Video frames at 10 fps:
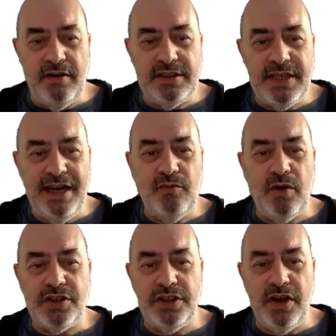It's how to
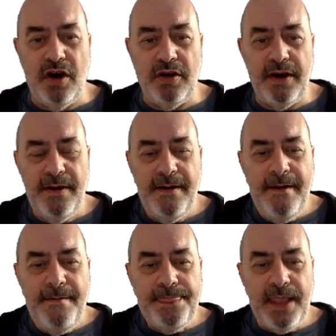wash a dog.
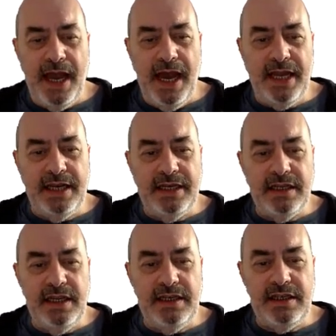And
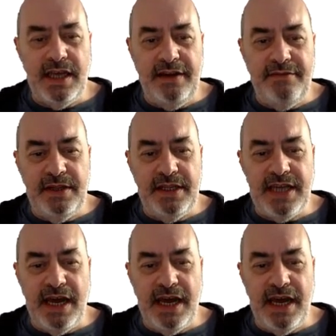it gave me this